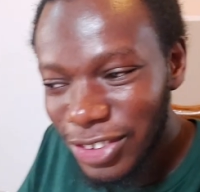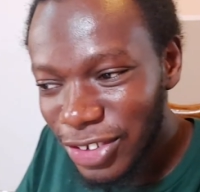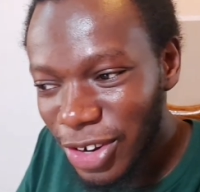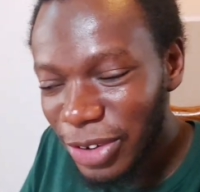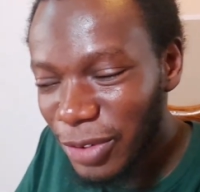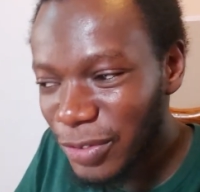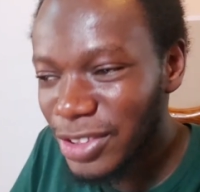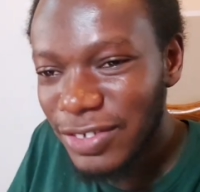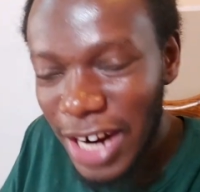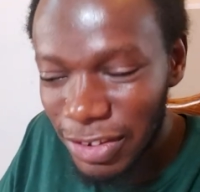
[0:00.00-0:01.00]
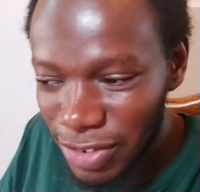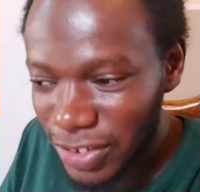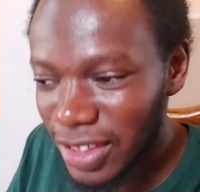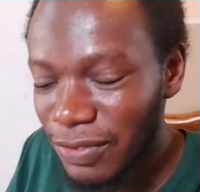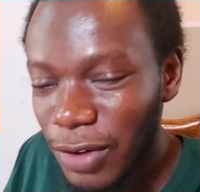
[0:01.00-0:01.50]
you know, even
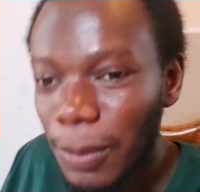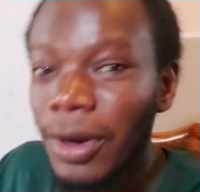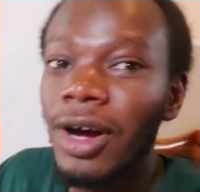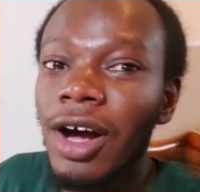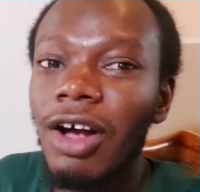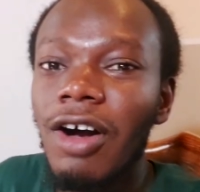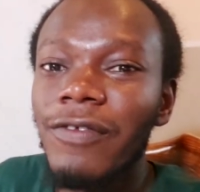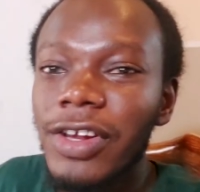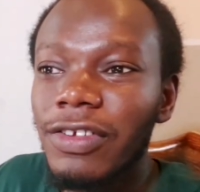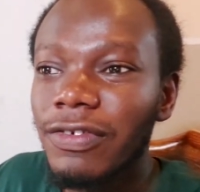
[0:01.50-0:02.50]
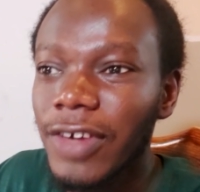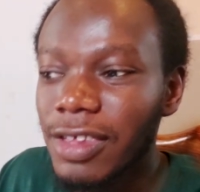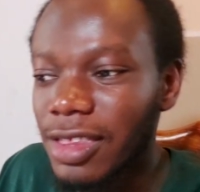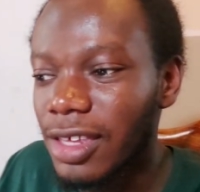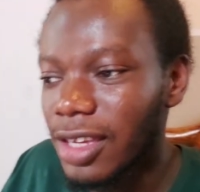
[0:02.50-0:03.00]
graduating from Covenant
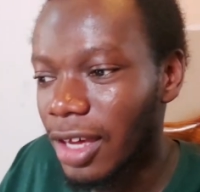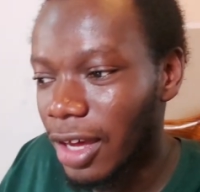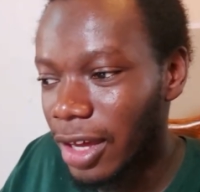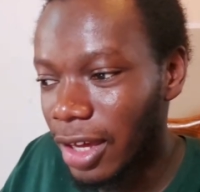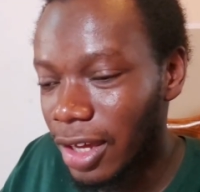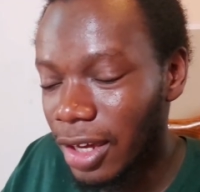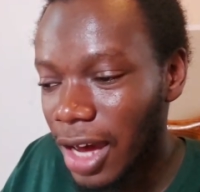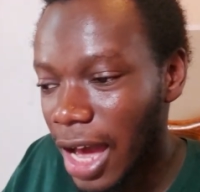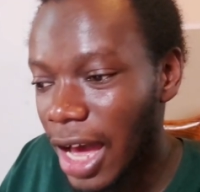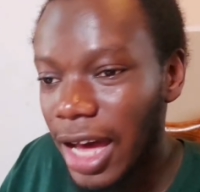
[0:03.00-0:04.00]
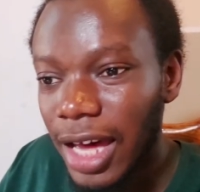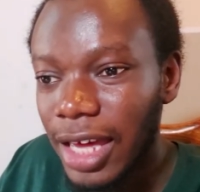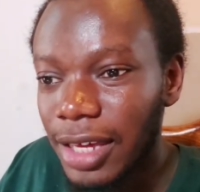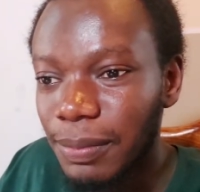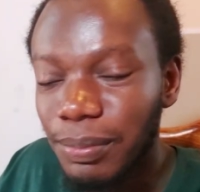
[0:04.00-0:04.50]
University, a
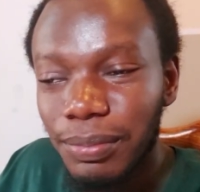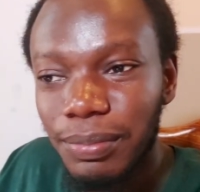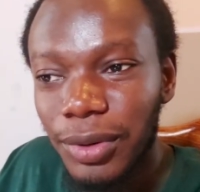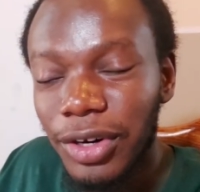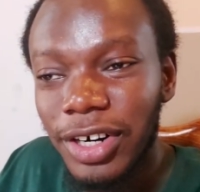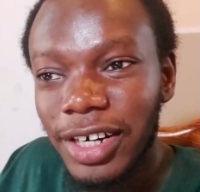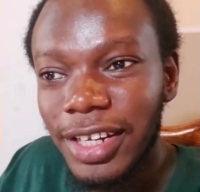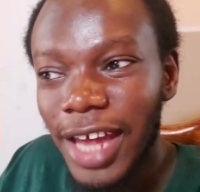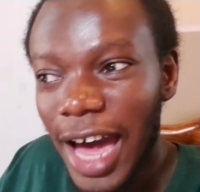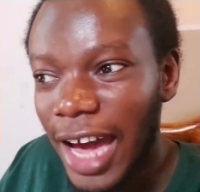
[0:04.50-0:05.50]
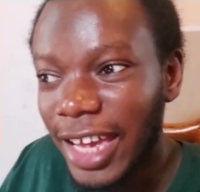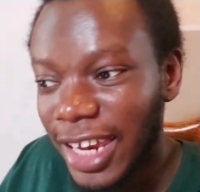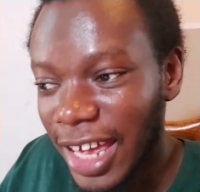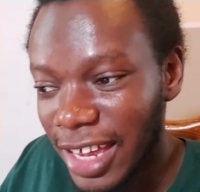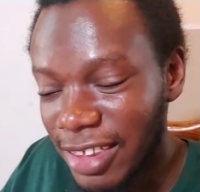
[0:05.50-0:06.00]
high-born,
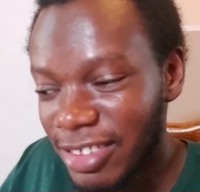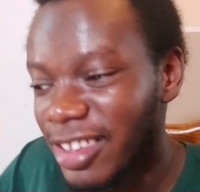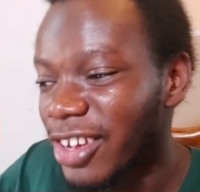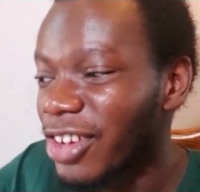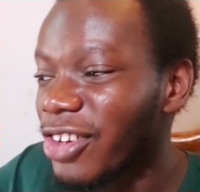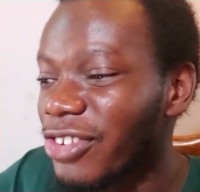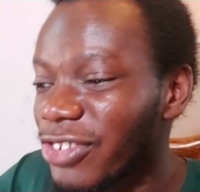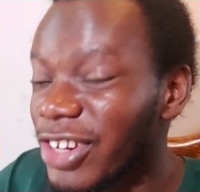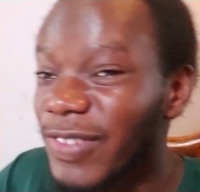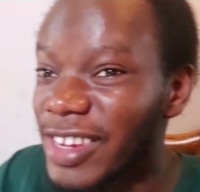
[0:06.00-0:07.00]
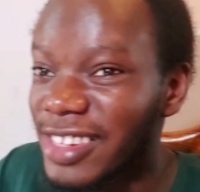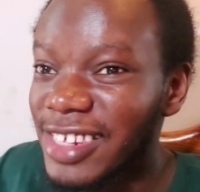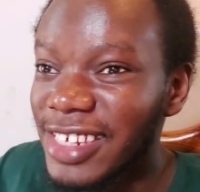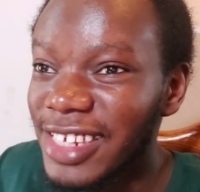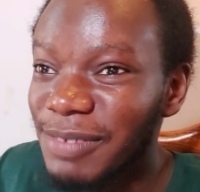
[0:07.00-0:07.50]
high-class
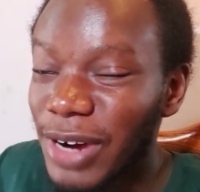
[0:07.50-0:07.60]
university,